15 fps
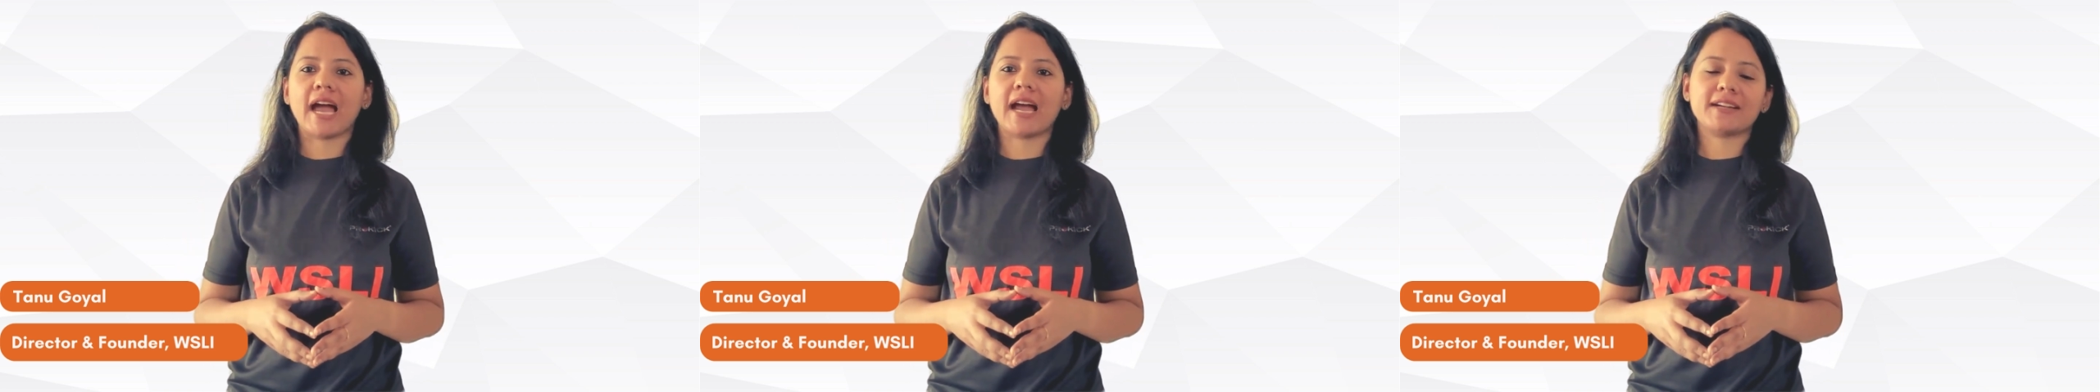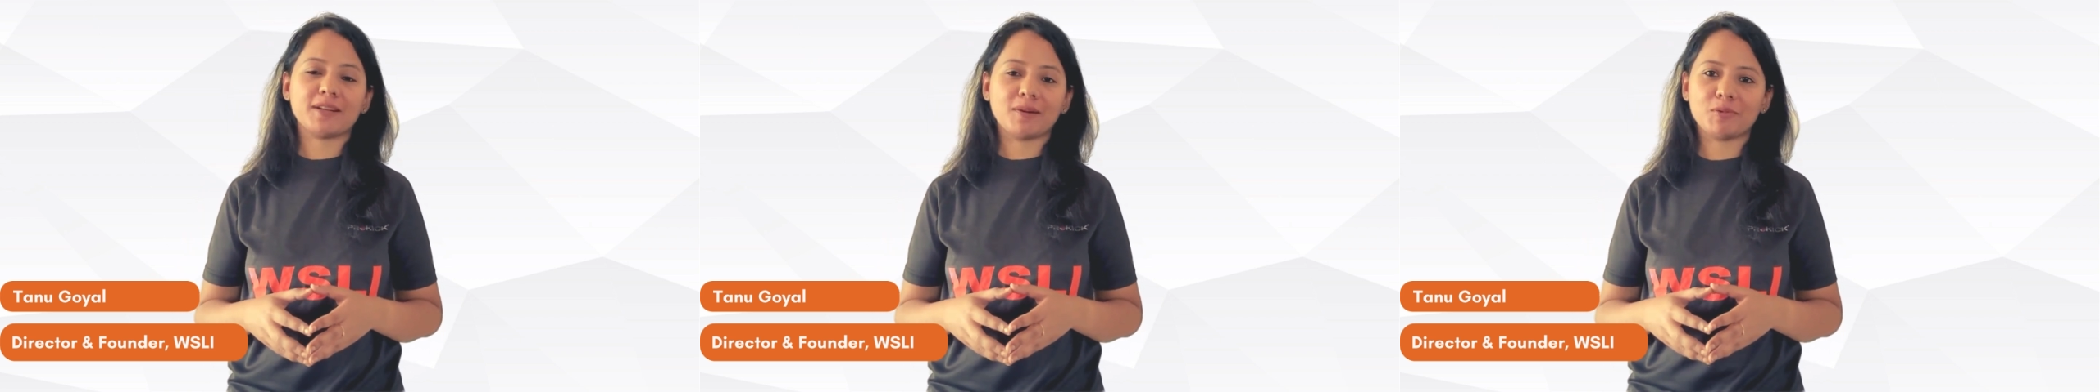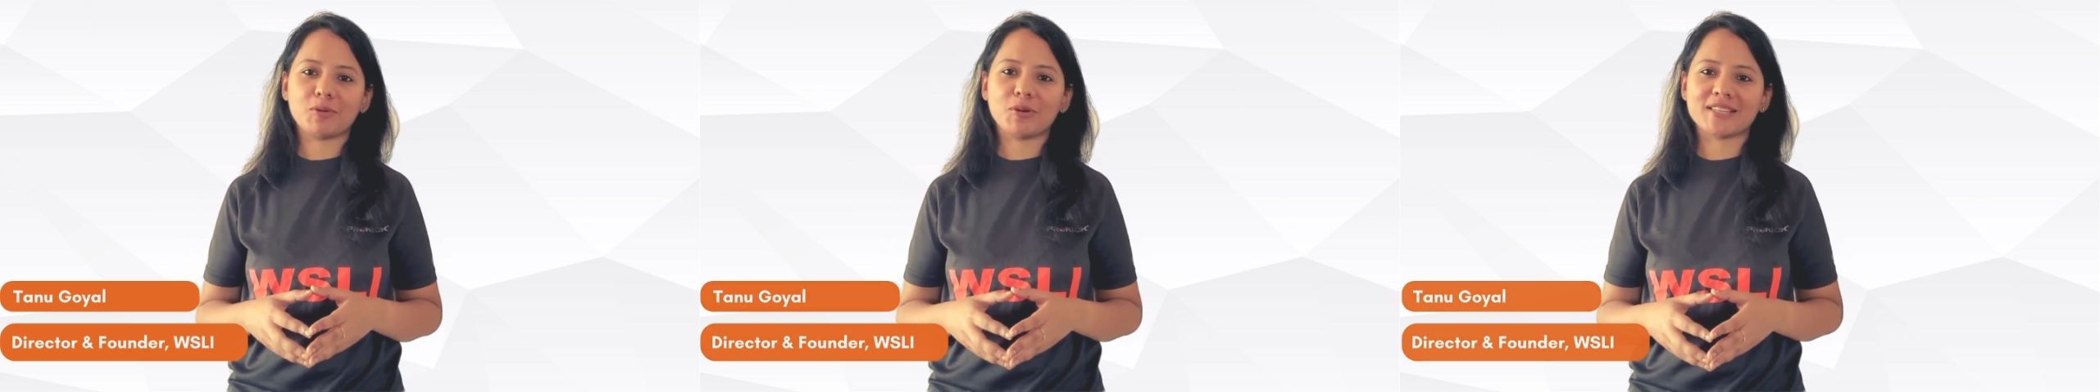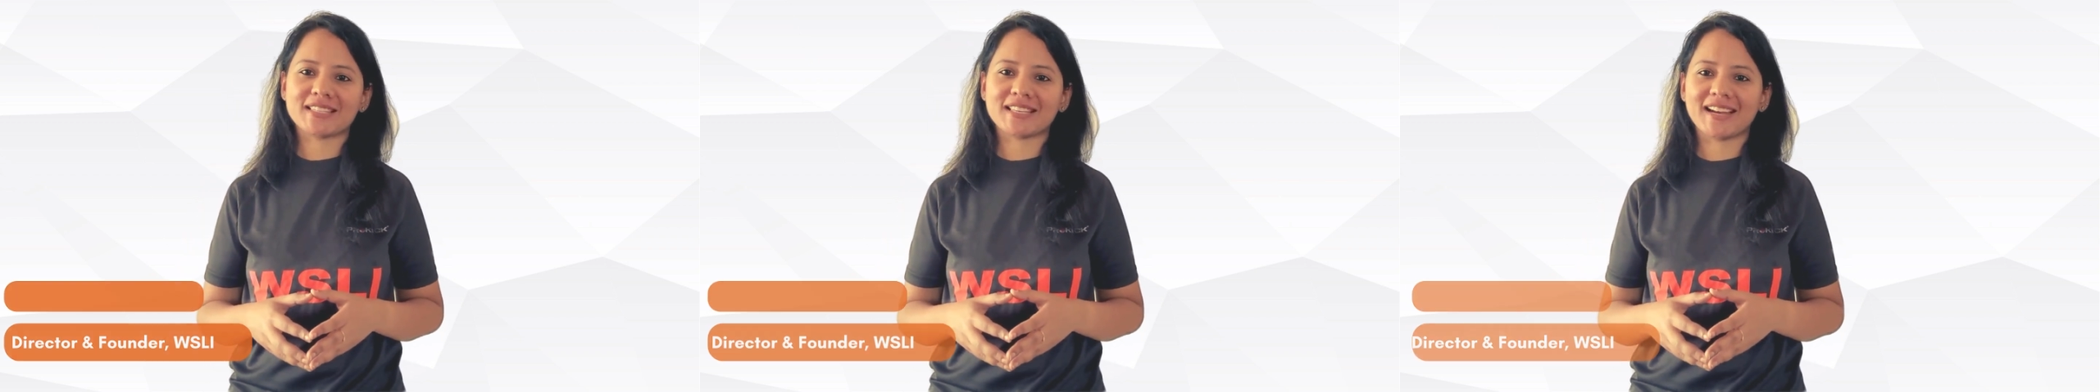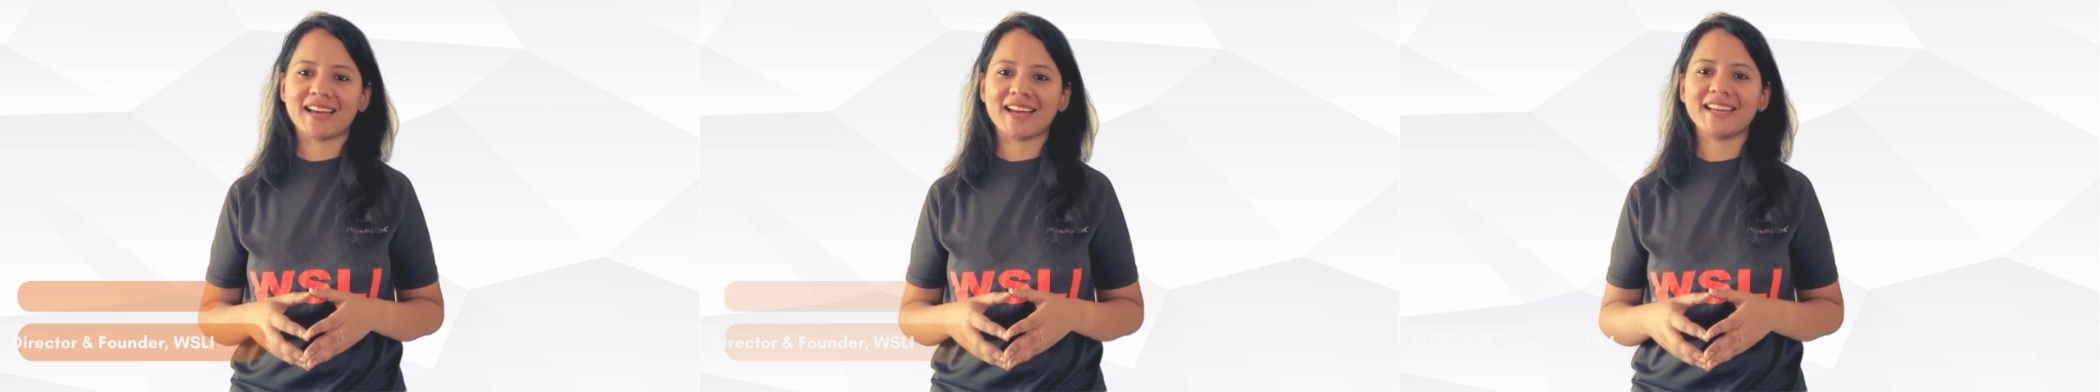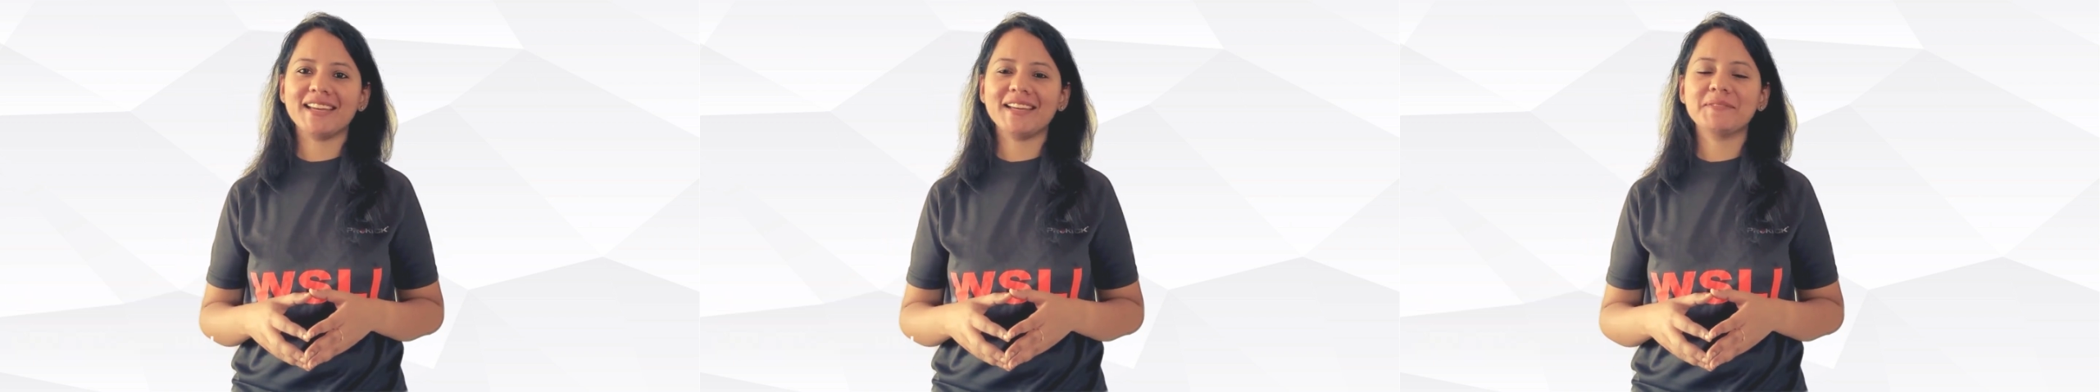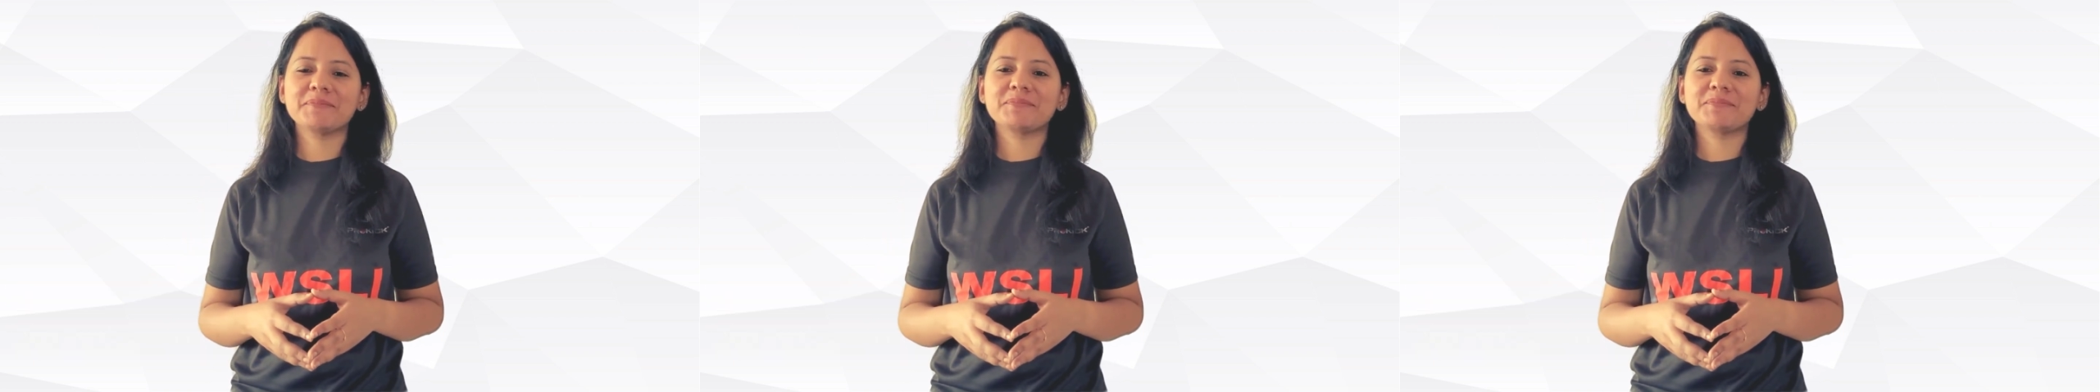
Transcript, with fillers: at WSLI.